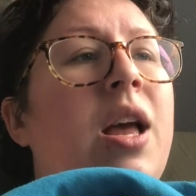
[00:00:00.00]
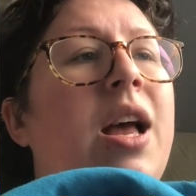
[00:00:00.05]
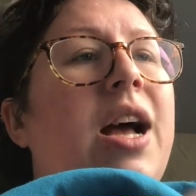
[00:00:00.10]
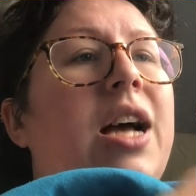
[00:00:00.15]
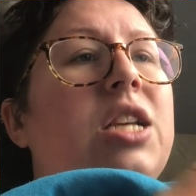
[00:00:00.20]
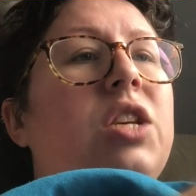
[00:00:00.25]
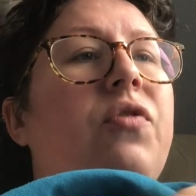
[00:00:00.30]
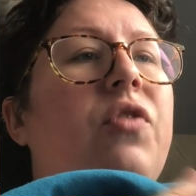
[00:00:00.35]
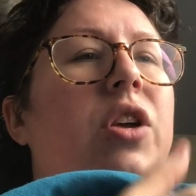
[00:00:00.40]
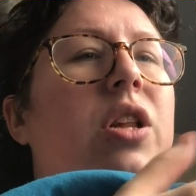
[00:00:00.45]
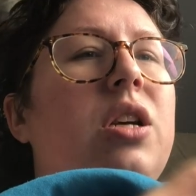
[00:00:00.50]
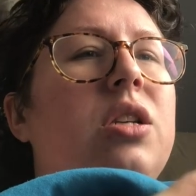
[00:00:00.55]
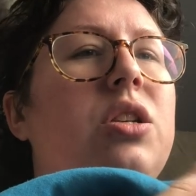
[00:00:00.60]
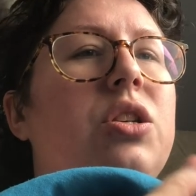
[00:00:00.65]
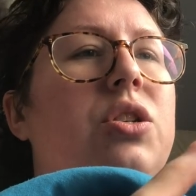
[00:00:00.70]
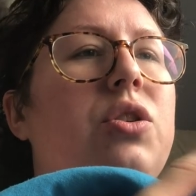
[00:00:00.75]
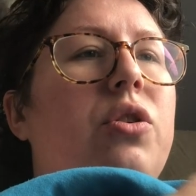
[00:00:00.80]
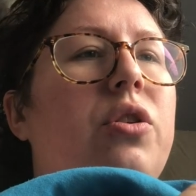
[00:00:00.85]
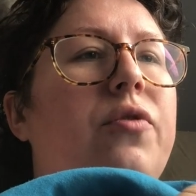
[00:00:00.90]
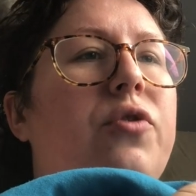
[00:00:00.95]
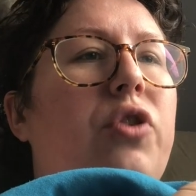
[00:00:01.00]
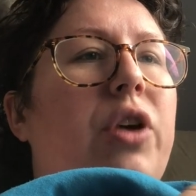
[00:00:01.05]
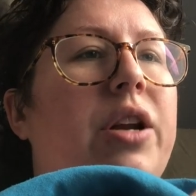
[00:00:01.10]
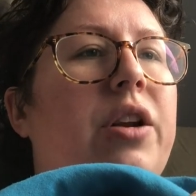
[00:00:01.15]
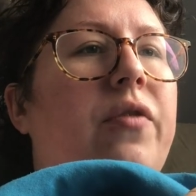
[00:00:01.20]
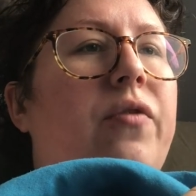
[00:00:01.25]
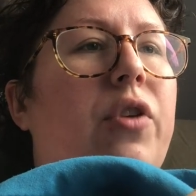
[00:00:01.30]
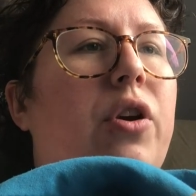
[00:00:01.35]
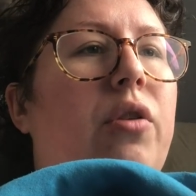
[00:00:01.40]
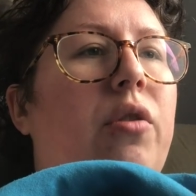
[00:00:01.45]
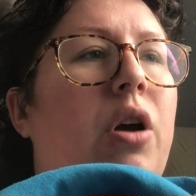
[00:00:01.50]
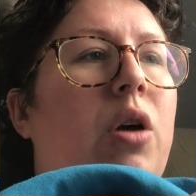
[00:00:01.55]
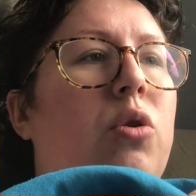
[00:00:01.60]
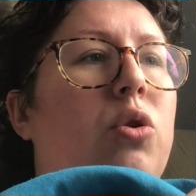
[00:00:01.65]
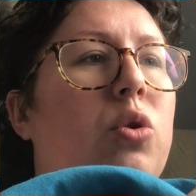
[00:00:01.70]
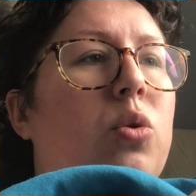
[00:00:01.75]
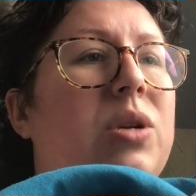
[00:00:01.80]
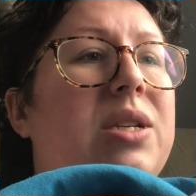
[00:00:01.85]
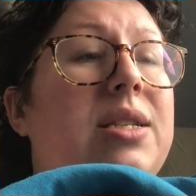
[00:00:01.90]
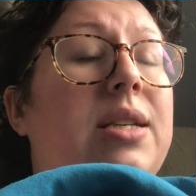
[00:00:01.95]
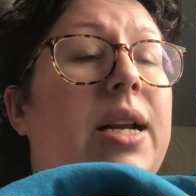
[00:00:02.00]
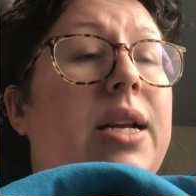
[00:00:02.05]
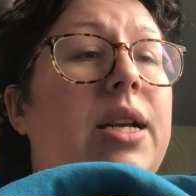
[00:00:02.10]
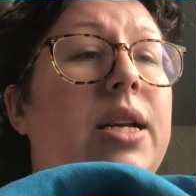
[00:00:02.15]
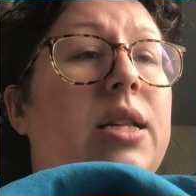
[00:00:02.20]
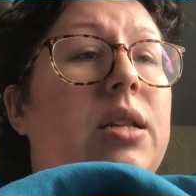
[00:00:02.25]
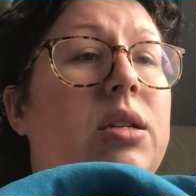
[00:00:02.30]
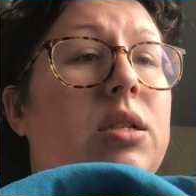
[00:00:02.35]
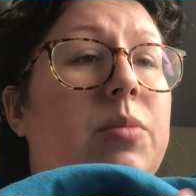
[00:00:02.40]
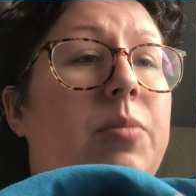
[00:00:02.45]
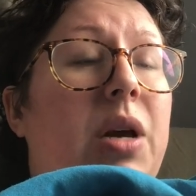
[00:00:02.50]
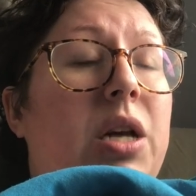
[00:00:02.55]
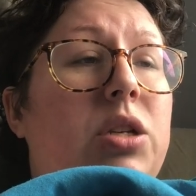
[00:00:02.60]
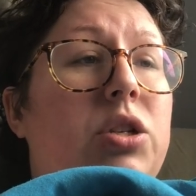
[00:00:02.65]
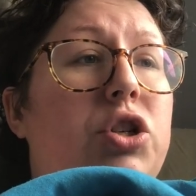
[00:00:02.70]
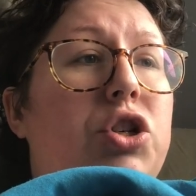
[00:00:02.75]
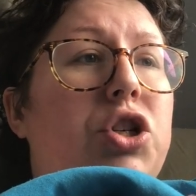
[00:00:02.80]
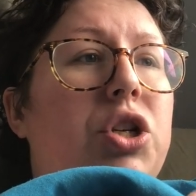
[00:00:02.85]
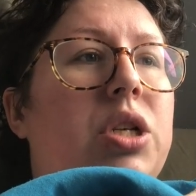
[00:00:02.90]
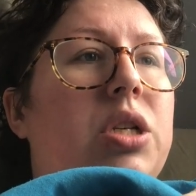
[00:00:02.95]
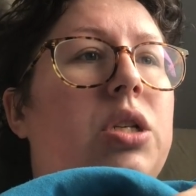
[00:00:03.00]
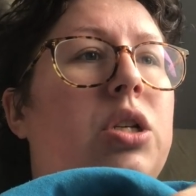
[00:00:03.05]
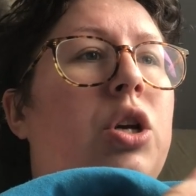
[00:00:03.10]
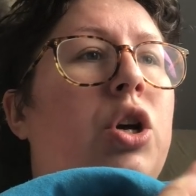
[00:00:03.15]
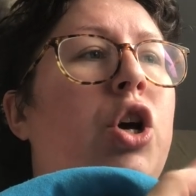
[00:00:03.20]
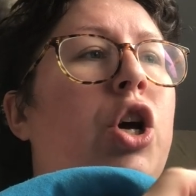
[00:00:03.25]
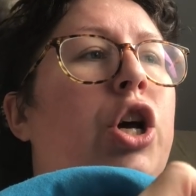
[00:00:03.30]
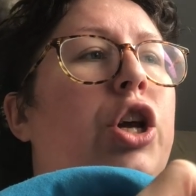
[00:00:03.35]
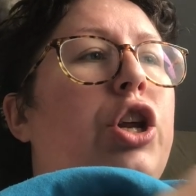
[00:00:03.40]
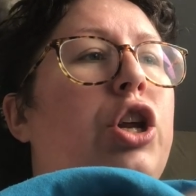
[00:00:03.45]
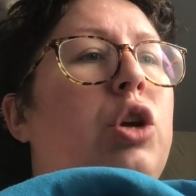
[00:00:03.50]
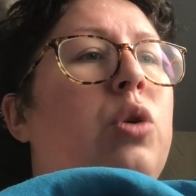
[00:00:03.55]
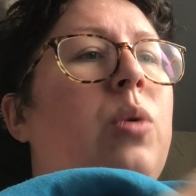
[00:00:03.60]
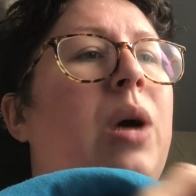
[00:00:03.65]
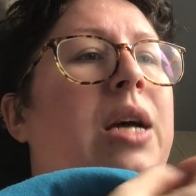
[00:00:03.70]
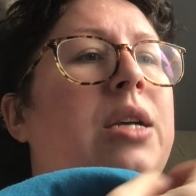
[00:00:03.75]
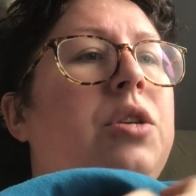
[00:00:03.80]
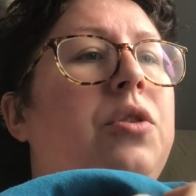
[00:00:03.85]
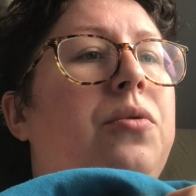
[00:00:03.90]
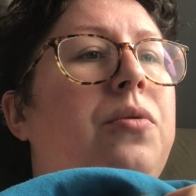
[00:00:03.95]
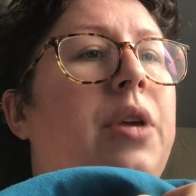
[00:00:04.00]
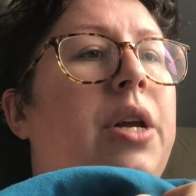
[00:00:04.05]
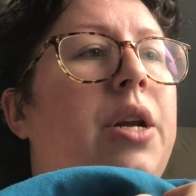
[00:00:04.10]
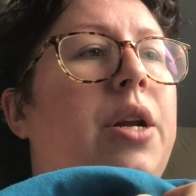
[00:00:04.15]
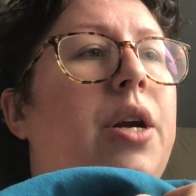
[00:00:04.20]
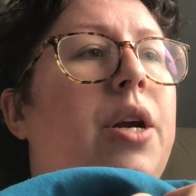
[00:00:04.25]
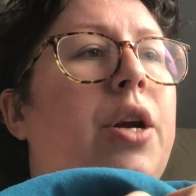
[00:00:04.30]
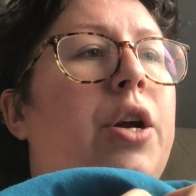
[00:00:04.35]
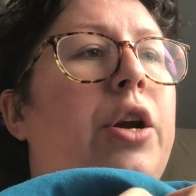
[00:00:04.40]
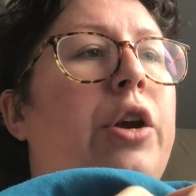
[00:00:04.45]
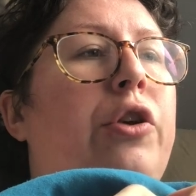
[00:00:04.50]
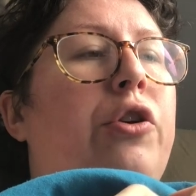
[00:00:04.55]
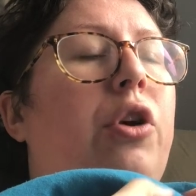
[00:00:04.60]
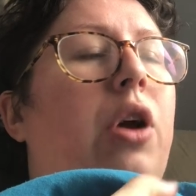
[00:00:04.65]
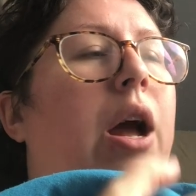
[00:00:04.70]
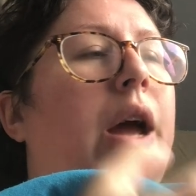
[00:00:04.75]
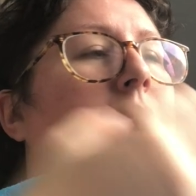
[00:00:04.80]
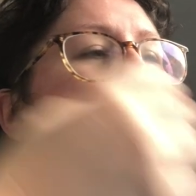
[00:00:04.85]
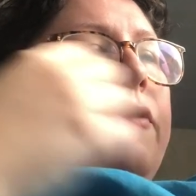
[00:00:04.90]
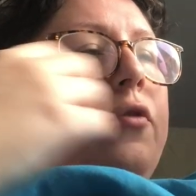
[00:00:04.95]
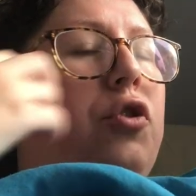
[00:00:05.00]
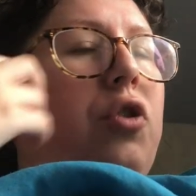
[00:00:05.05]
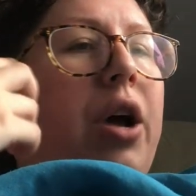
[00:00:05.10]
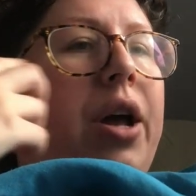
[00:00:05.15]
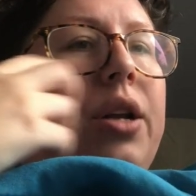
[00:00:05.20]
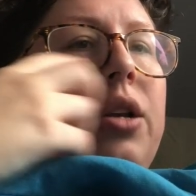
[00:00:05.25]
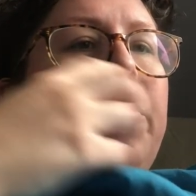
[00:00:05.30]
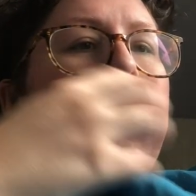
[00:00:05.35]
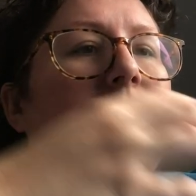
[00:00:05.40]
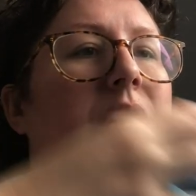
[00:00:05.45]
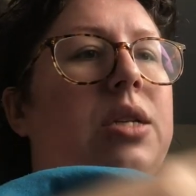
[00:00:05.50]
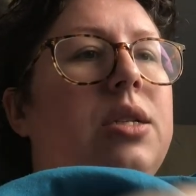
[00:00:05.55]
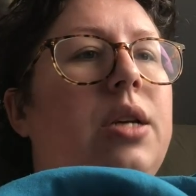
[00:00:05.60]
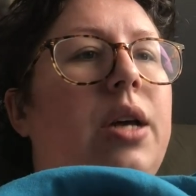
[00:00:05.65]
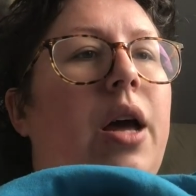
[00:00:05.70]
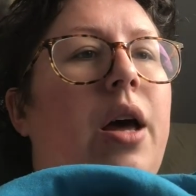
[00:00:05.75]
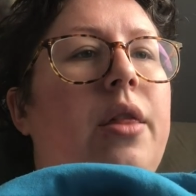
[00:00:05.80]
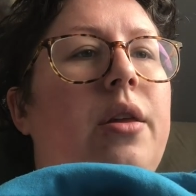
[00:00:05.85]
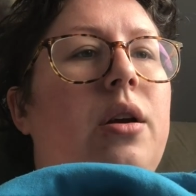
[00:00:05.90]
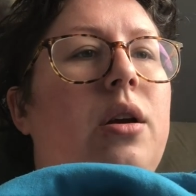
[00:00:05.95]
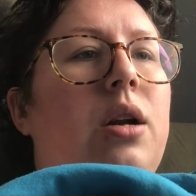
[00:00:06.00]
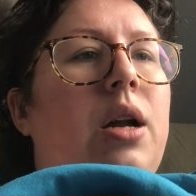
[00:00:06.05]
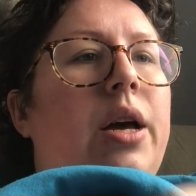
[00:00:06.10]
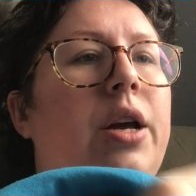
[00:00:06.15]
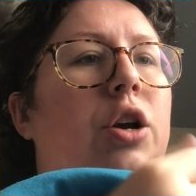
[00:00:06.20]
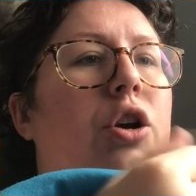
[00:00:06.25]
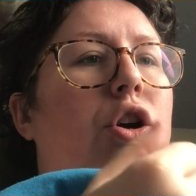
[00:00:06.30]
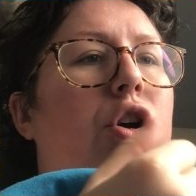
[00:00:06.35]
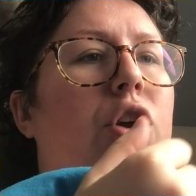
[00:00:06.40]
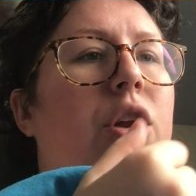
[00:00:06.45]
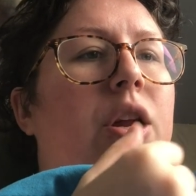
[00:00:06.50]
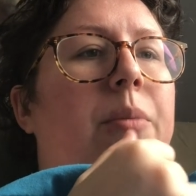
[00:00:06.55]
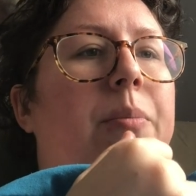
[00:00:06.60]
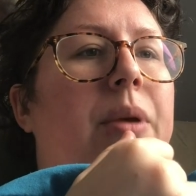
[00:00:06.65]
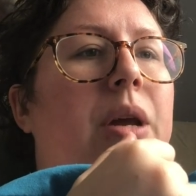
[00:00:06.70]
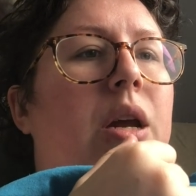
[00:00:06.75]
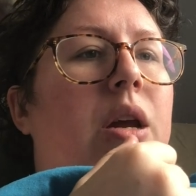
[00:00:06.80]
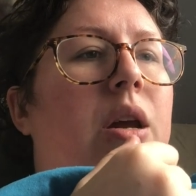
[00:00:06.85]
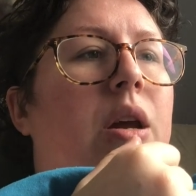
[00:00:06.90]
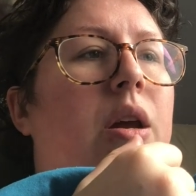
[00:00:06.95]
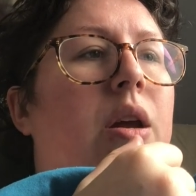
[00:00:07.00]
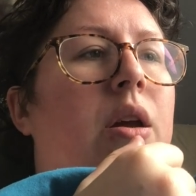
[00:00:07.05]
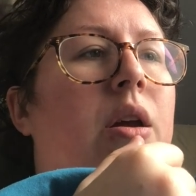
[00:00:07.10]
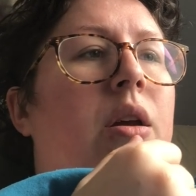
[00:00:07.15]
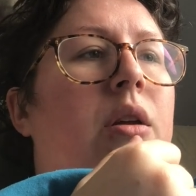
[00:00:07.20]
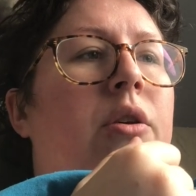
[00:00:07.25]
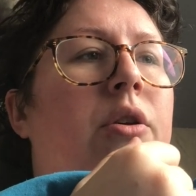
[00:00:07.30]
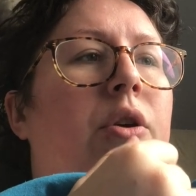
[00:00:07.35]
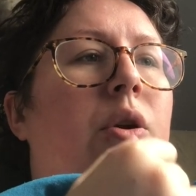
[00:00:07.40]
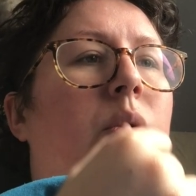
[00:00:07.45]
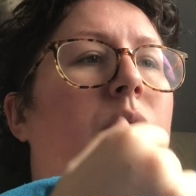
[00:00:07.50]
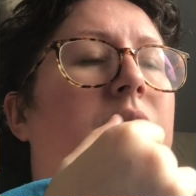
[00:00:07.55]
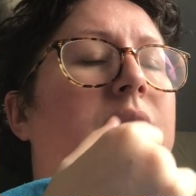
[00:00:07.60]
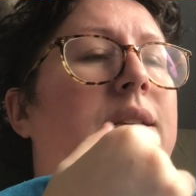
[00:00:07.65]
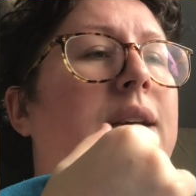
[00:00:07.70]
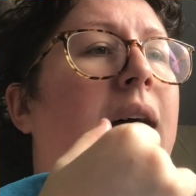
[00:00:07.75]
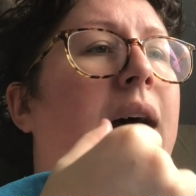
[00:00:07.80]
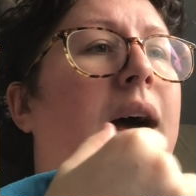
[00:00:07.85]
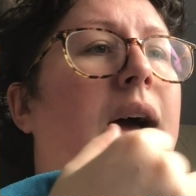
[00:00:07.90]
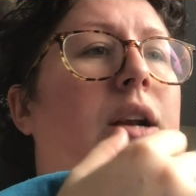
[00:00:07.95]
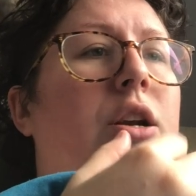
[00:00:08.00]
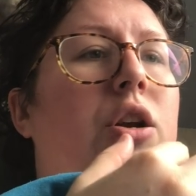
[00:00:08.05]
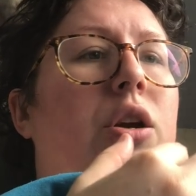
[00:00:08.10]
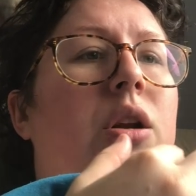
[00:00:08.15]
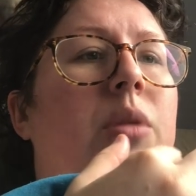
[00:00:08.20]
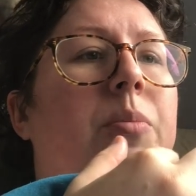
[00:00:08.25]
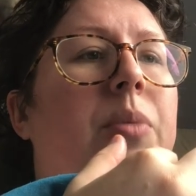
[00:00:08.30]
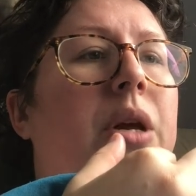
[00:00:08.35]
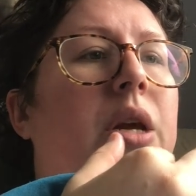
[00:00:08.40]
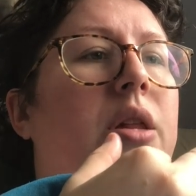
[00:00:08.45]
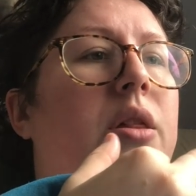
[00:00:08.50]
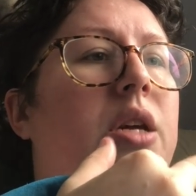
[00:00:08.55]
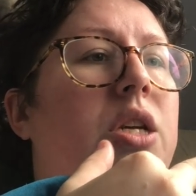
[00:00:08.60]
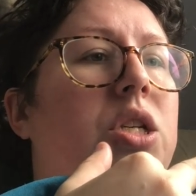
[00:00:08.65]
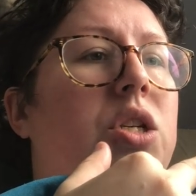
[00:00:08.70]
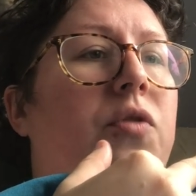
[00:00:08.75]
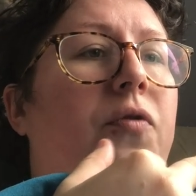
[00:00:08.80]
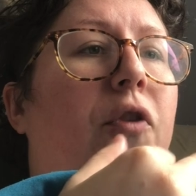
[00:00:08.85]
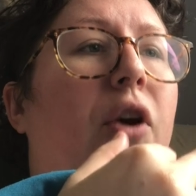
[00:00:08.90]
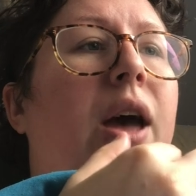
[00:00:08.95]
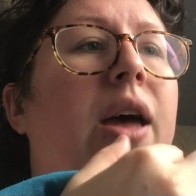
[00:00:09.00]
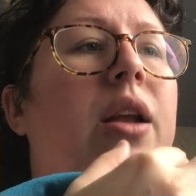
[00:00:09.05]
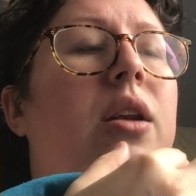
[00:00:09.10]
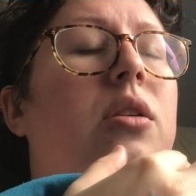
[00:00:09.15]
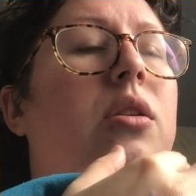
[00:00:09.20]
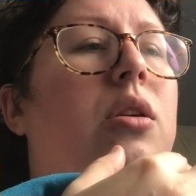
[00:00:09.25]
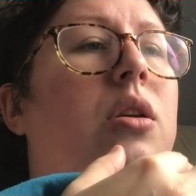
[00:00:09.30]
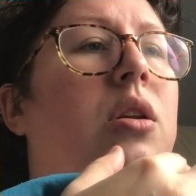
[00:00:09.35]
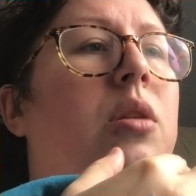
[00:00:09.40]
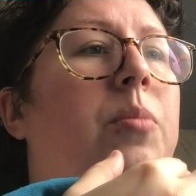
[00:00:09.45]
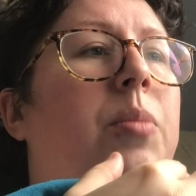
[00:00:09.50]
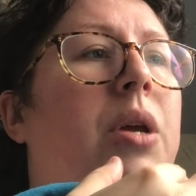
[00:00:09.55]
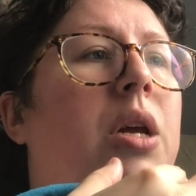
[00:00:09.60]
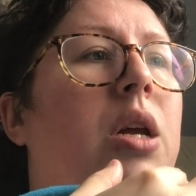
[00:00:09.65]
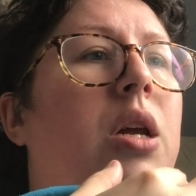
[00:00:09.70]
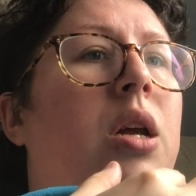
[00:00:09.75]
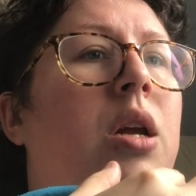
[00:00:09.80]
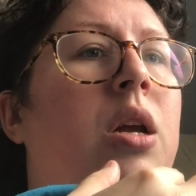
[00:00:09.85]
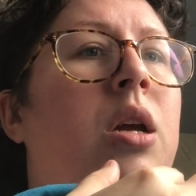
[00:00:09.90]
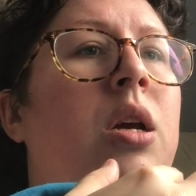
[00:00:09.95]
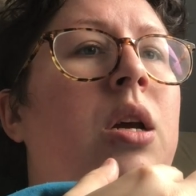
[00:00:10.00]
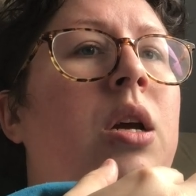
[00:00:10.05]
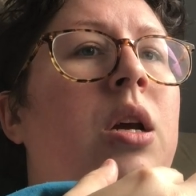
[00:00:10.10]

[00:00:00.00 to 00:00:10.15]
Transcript: As Felix is sort of trying to figure out who is sending these messages, you as a reader, you're kind of trying to piece together, like, could it be, you know, the dad? Could it be this friend? Could it be,